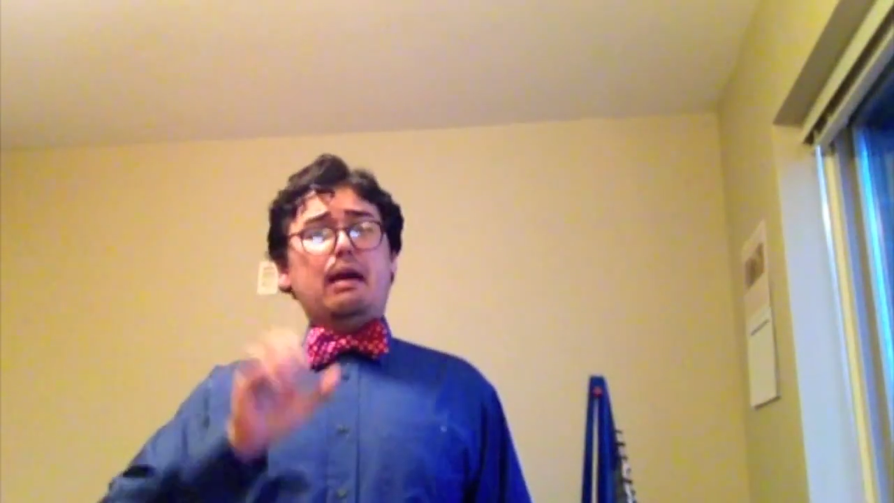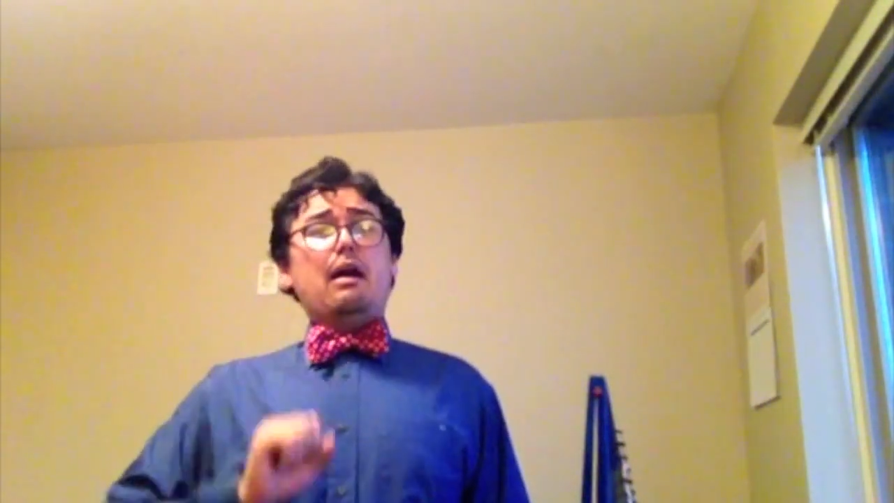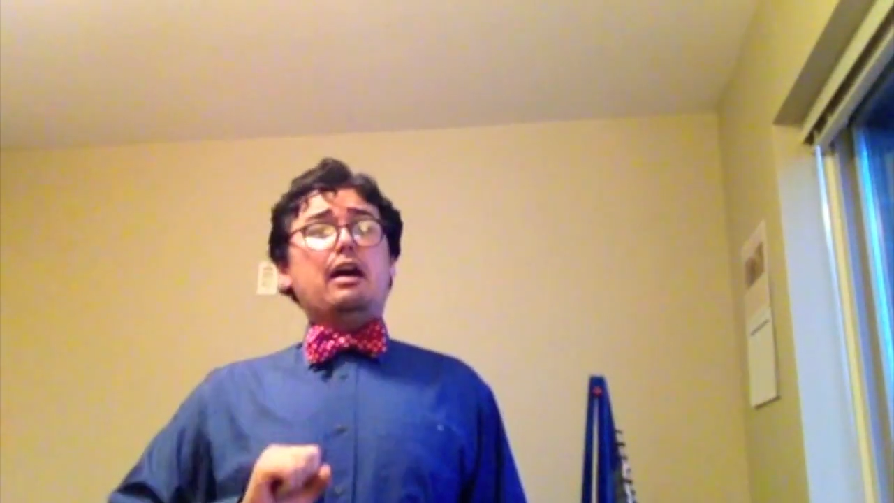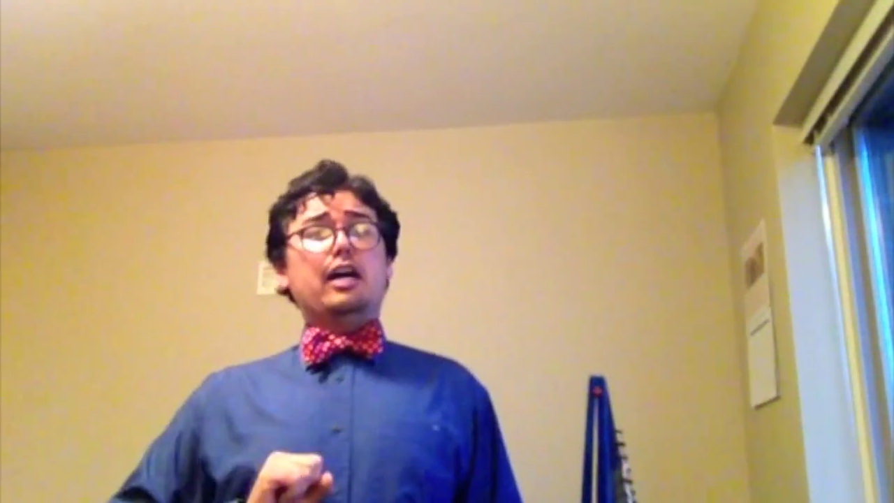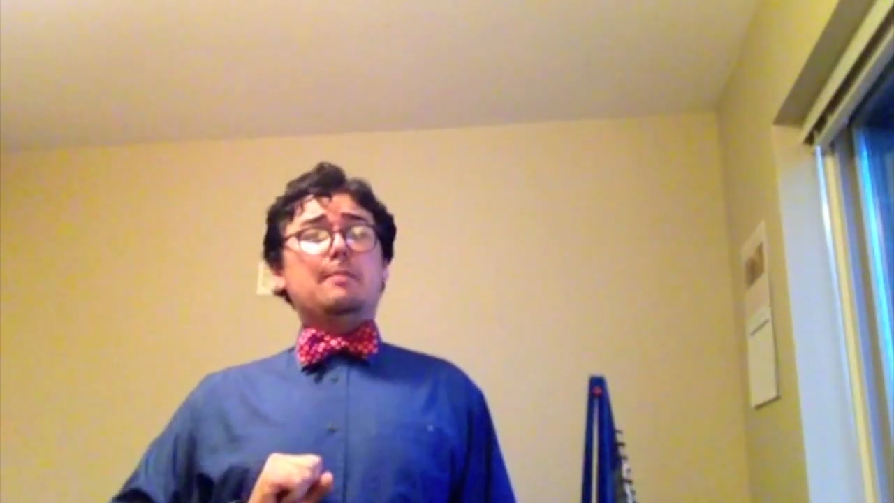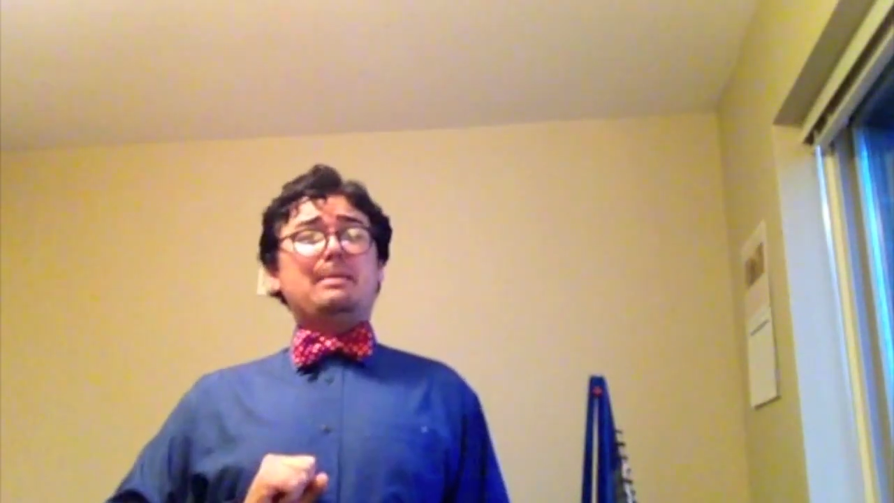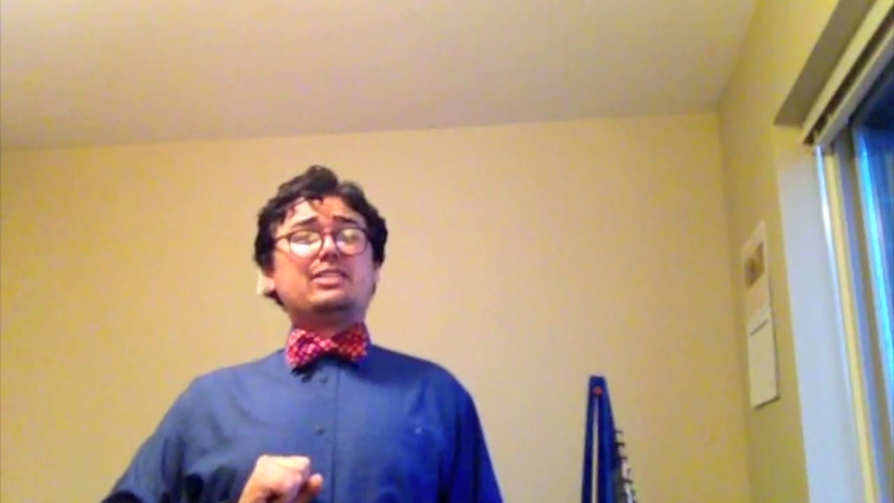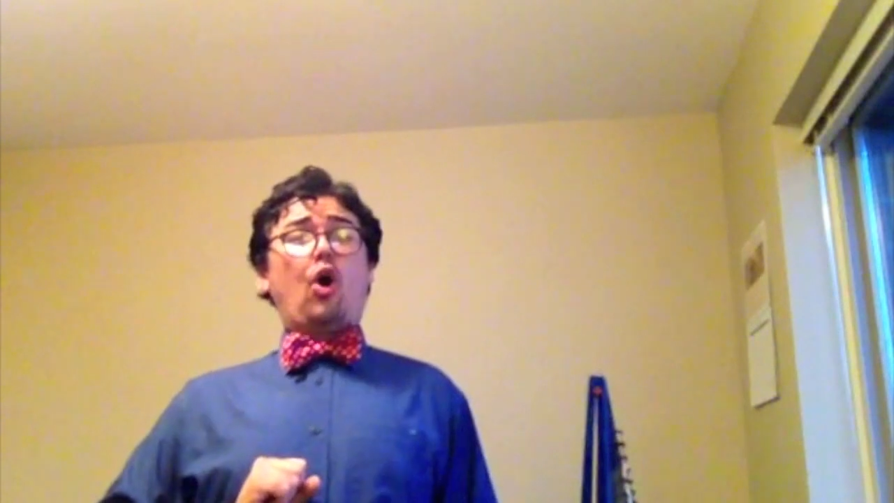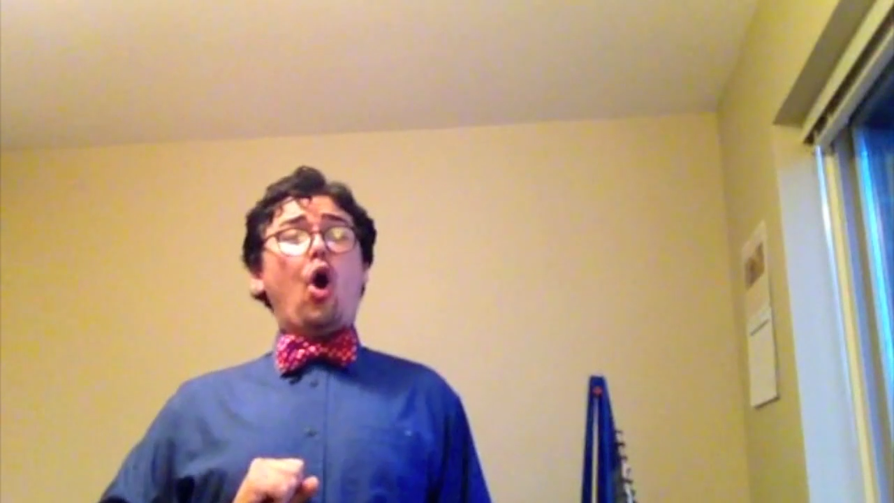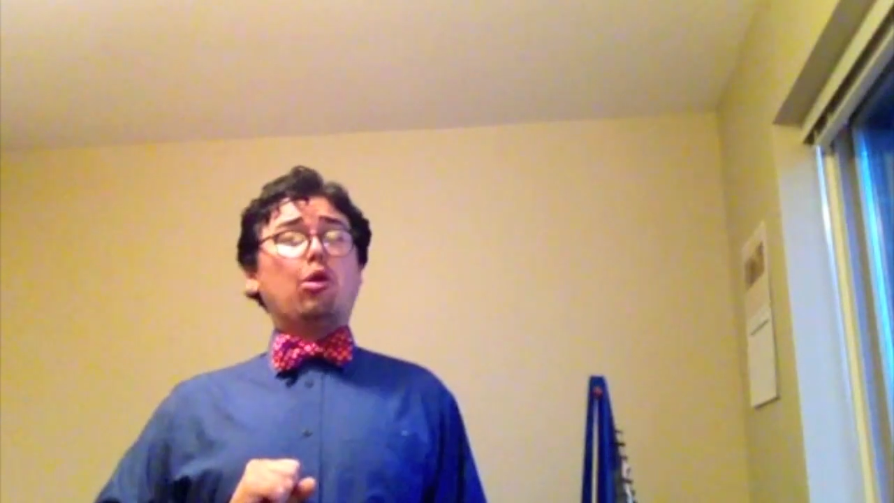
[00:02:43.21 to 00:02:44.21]

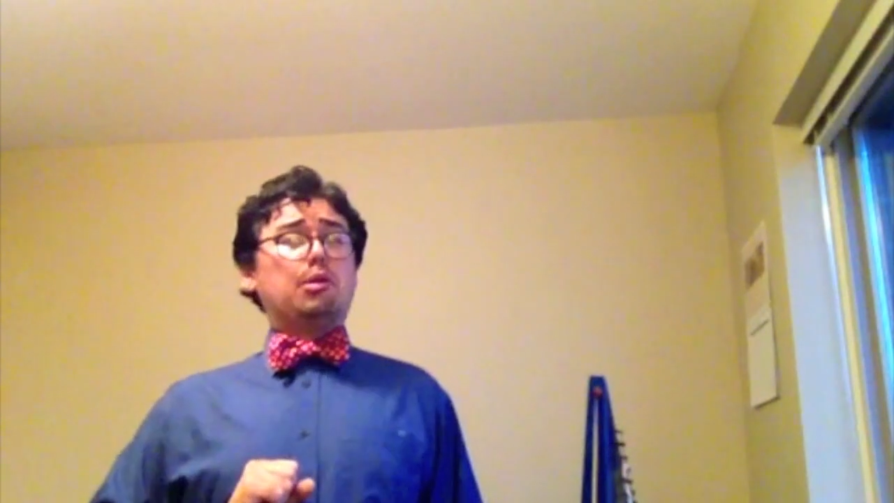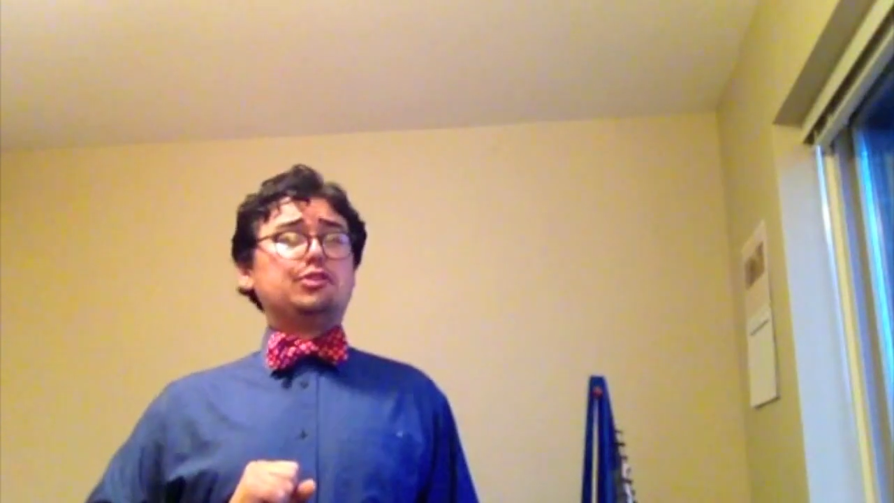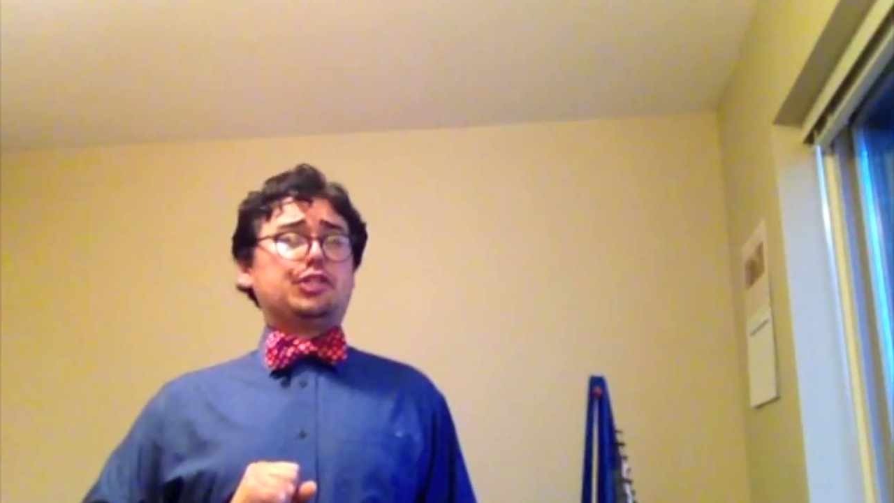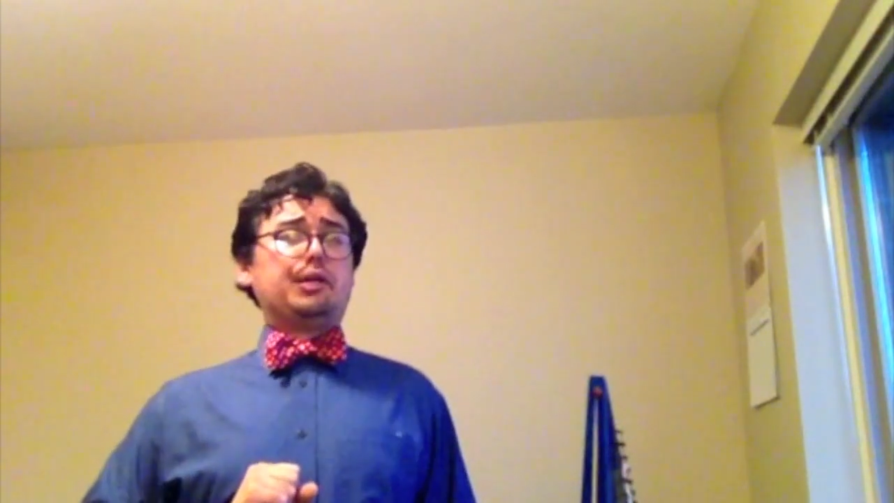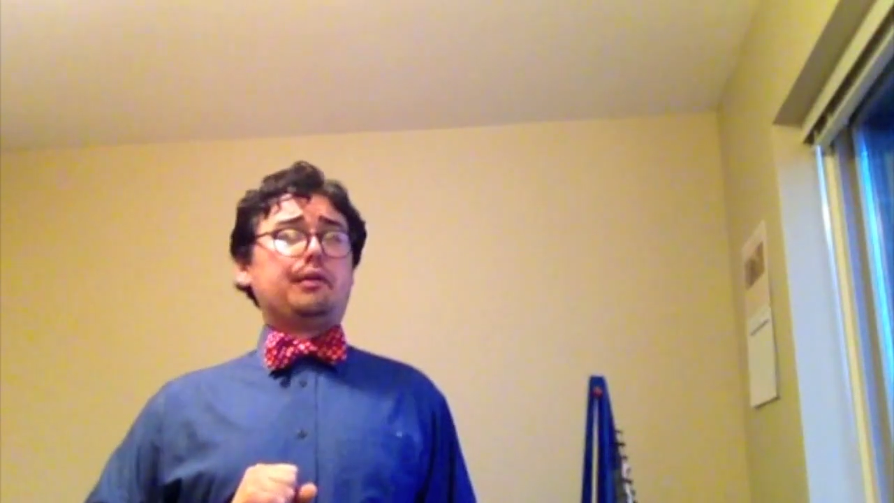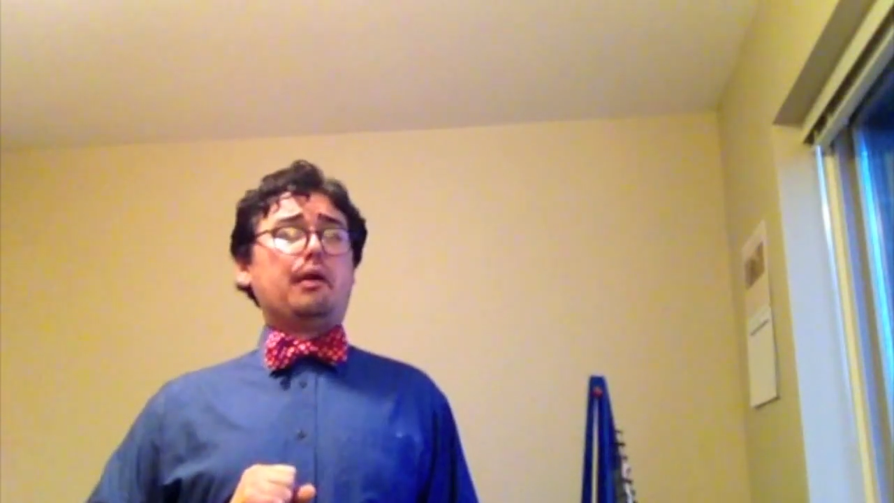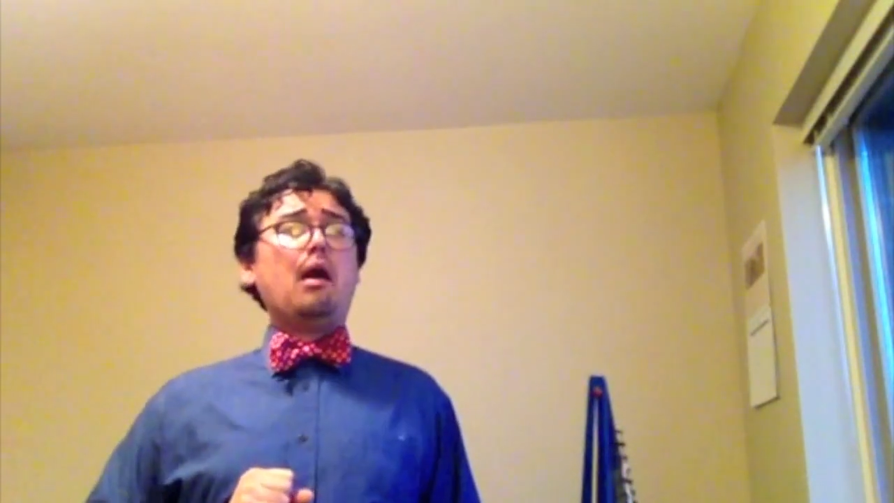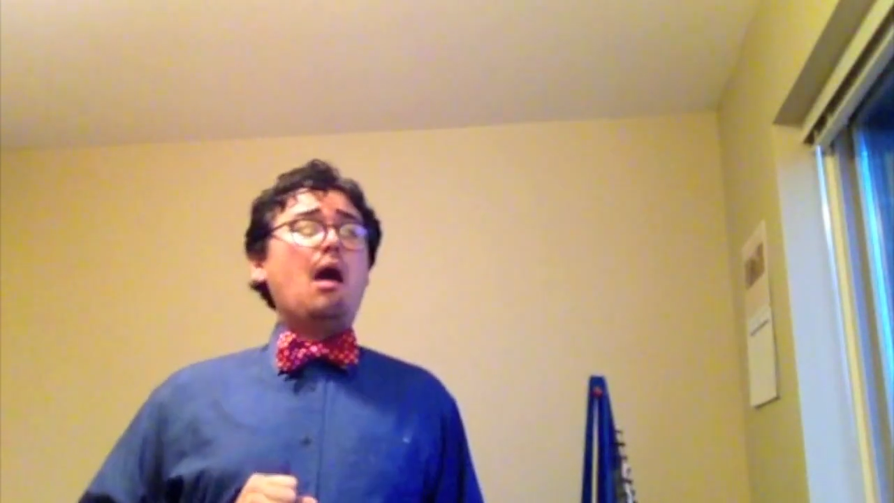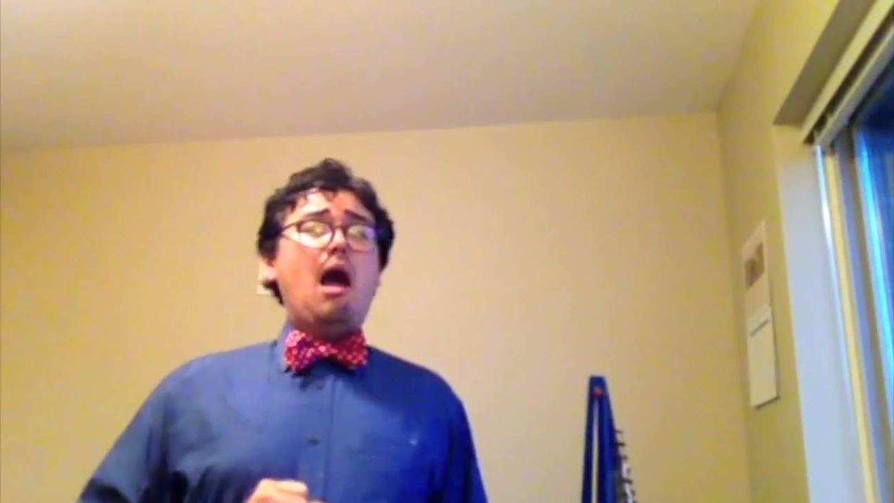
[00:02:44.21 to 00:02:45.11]
herpetology,